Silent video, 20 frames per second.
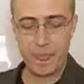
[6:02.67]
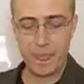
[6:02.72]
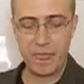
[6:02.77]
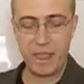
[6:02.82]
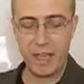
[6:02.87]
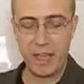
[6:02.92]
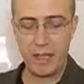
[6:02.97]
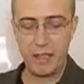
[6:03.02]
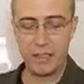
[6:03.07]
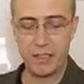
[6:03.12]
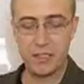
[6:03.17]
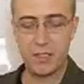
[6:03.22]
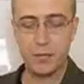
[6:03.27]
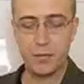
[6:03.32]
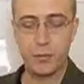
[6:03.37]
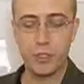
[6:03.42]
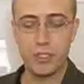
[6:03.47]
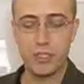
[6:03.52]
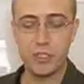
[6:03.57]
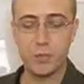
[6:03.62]
That is, it
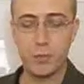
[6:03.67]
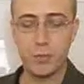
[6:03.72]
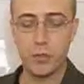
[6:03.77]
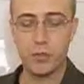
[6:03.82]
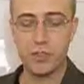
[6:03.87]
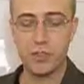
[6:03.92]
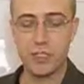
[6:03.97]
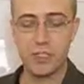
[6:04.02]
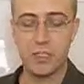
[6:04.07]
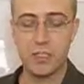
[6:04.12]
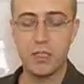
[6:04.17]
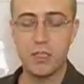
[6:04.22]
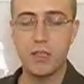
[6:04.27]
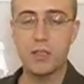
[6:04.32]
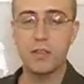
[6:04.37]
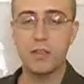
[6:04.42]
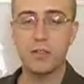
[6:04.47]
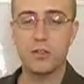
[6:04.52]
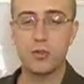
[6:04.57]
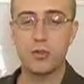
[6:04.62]
presupposes
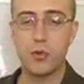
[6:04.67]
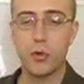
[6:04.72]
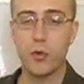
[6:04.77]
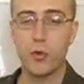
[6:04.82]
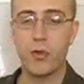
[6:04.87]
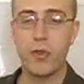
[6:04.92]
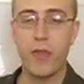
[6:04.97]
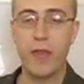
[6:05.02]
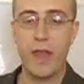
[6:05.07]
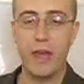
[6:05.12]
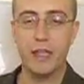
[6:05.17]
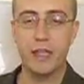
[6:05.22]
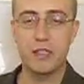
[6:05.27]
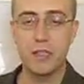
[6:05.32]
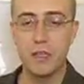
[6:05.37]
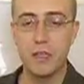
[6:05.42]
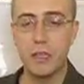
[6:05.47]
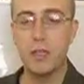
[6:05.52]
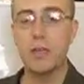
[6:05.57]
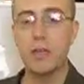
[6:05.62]
the truth that
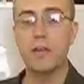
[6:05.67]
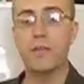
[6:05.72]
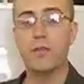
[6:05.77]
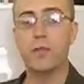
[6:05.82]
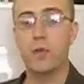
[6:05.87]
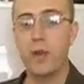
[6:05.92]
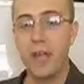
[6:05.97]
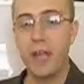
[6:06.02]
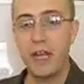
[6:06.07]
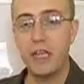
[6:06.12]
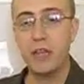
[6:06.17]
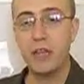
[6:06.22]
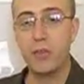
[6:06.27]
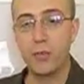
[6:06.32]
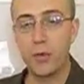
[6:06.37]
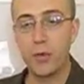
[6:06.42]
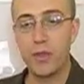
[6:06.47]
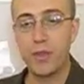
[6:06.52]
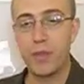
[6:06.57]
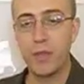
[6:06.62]
for any
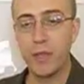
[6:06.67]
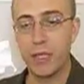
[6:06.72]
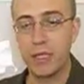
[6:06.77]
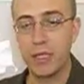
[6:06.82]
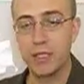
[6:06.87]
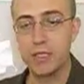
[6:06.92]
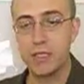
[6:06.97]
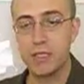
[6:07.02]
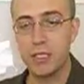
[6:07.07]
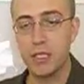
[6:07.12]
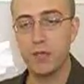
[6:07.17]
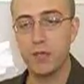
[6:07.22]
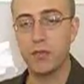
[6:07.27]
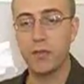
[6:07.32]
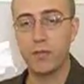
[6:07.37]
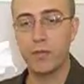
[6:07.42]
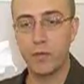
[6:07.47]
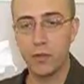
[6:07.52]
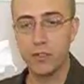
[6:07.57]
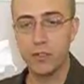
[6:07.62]
three things, if the
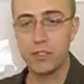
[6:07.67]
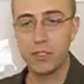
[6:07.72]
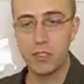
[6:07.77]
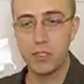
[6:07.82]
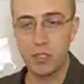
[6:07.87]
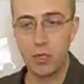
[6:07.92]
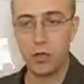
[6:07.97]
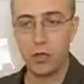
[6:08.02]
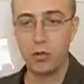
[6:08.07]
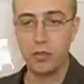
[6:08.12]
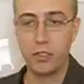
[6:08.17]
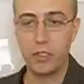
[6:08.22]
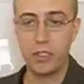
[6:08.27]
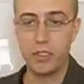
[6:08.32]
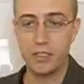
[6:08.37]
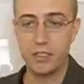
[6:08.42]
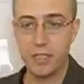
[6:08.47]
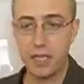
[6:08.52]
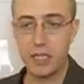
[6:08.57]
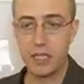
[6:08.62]
first is taller than the
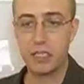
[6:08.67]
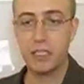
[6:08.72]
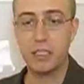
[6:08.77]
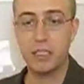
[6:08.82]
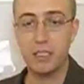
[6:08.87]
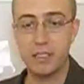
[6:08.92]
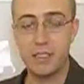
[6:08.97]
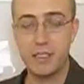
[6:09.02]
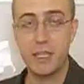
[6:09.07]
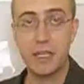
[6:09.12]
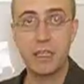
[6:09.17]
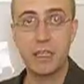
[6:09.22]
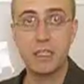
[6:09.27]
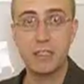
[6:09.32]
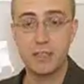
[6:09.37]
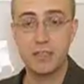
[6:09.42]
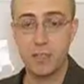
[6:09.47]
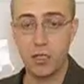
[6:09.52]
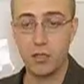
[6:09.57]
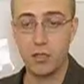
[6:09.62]
second, and the second is
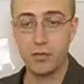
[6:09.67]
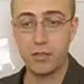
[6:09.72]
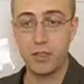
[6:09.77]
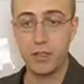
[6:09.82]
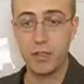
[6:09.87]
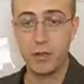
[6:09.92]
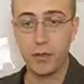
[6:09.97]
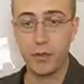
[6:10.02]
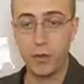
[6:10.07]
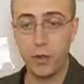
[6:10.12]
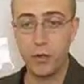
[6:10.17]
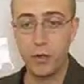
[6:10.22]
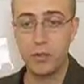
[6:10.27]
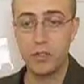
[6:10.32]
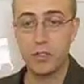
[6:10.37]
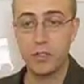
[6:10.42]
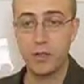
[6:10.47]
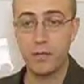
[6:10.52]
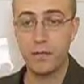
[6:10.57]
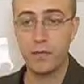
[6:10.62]
taller than the third,
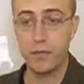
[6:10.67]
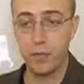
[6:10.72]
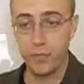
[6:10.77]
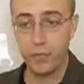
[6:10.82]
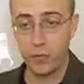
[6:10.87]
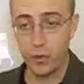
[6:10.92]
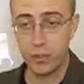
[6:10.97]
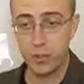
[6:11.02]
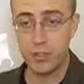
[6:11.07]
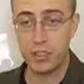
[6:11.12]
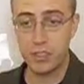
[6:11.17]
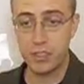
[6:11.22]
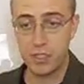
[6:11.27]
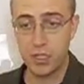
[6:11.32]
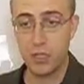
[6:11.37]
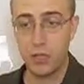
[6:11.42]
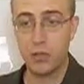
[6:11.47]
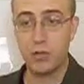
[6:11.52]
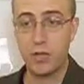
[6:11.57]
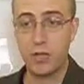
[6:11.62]
then the first is
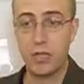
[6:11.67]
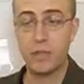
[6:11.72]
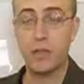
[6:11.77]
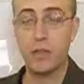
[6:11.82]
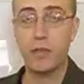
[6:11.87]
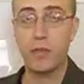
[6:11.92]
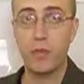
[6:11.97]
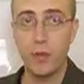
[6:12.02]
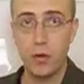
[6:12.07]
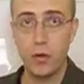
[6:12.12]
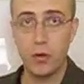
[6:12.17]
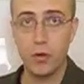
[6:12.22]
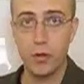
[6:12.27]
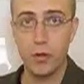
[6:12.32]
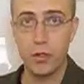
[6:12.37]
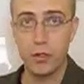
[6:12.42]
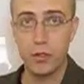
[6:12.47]
taller than the third.